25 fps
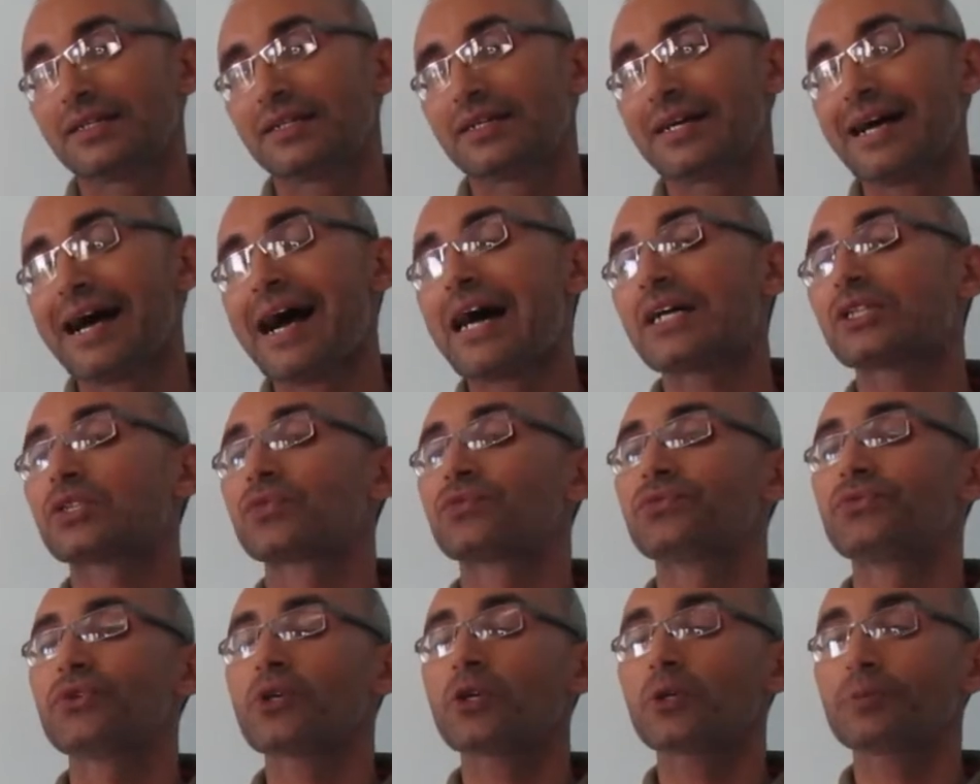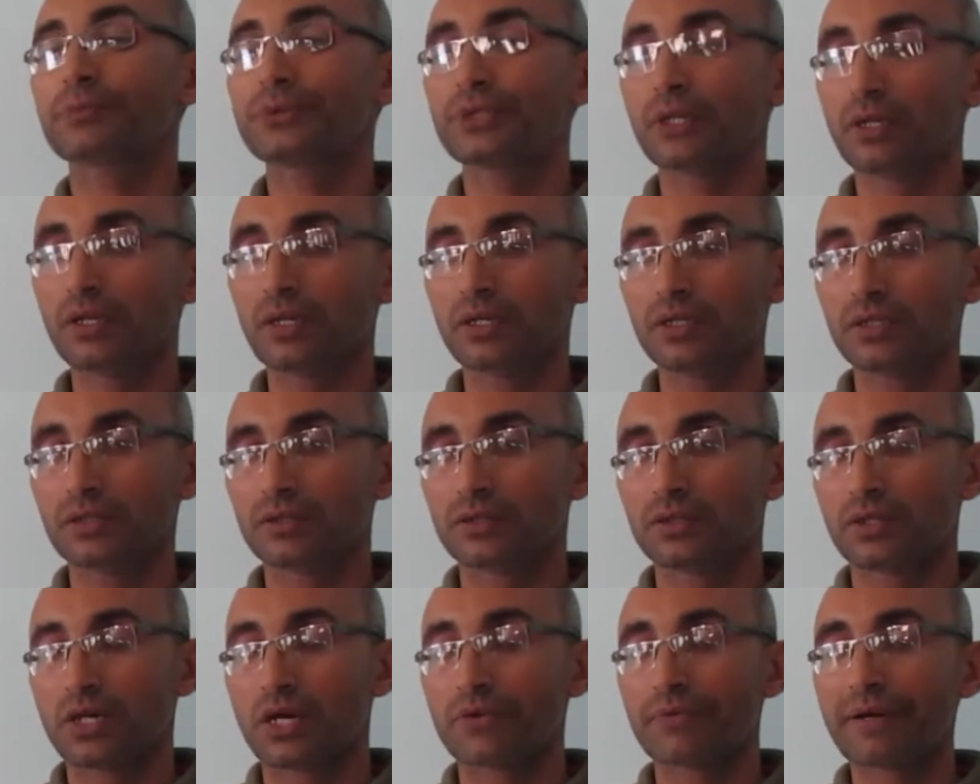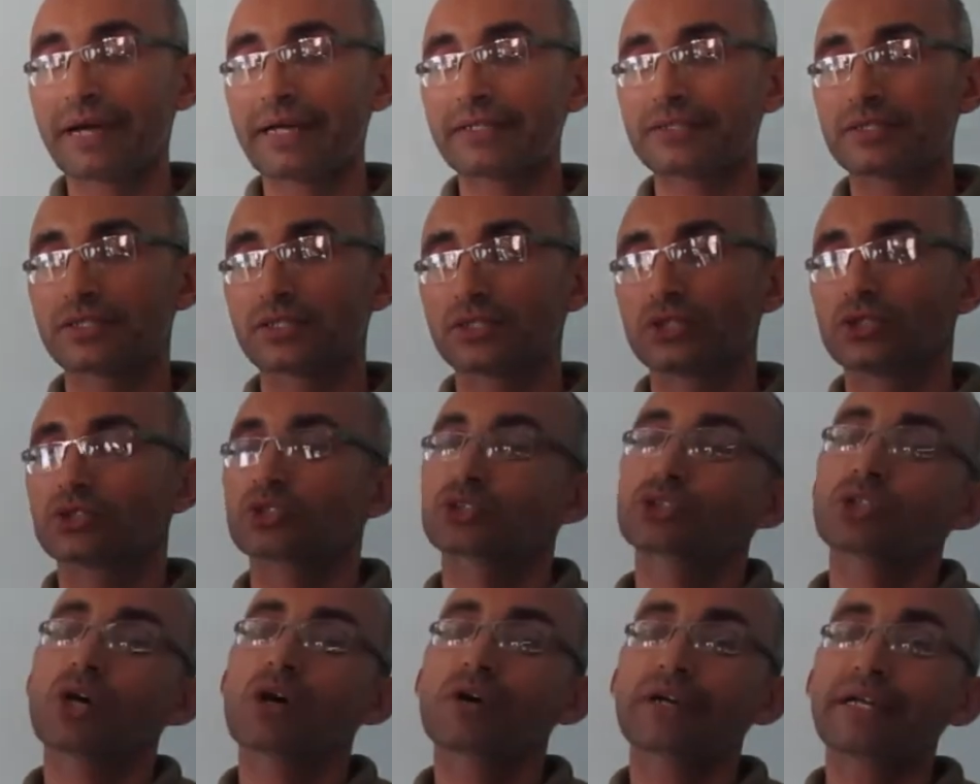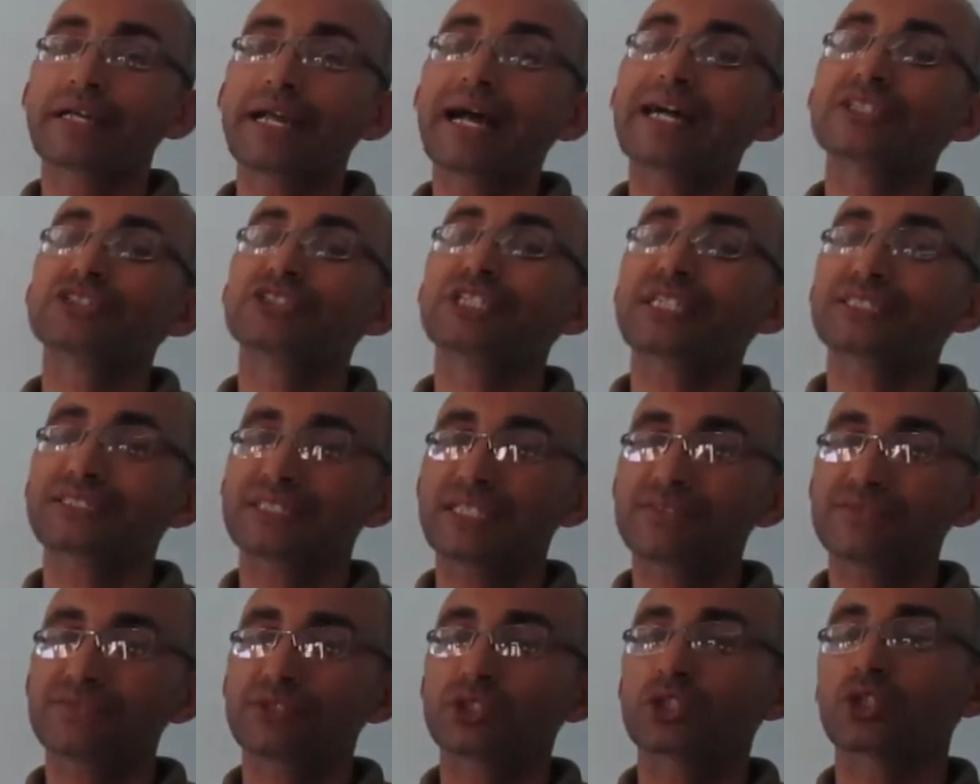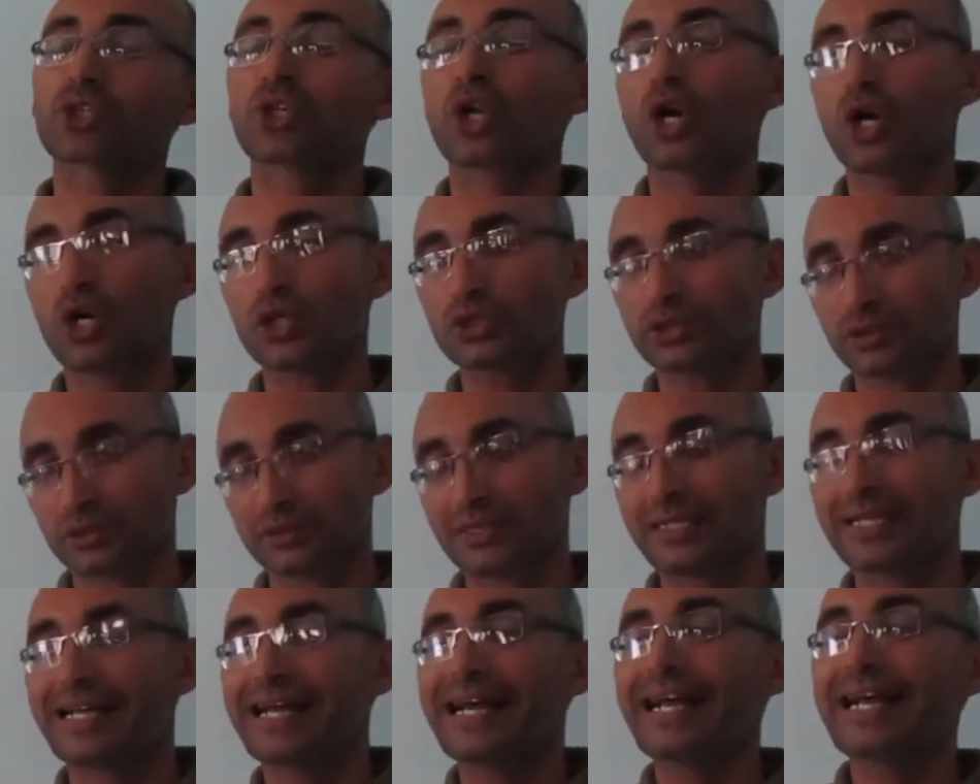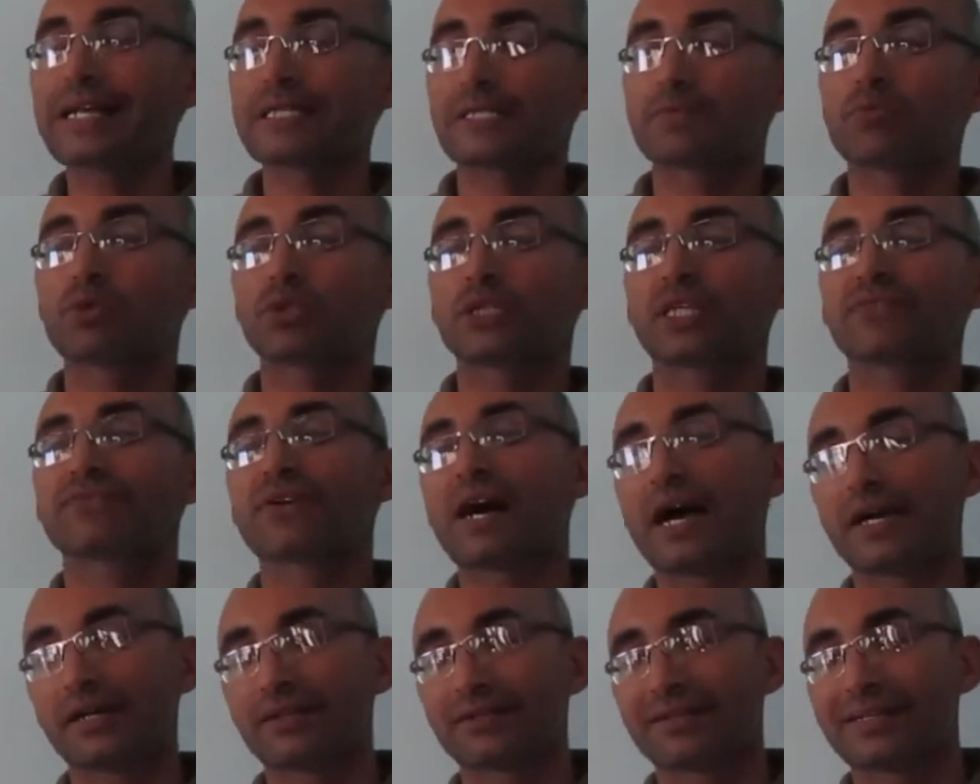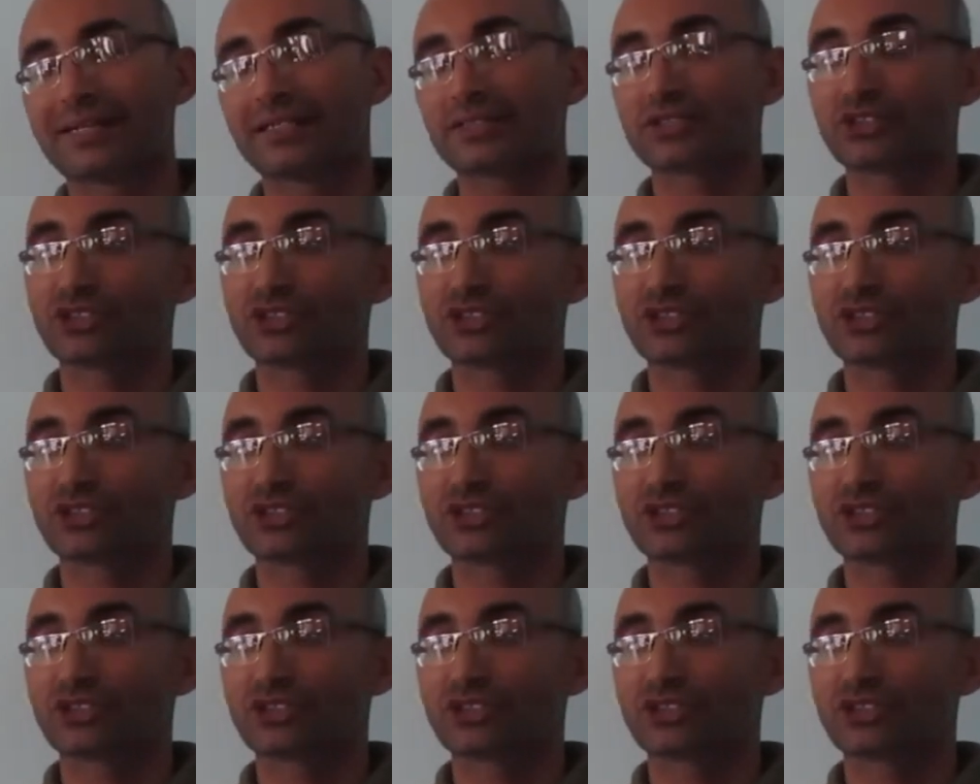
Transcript: adverbial, adjective clause as modifier.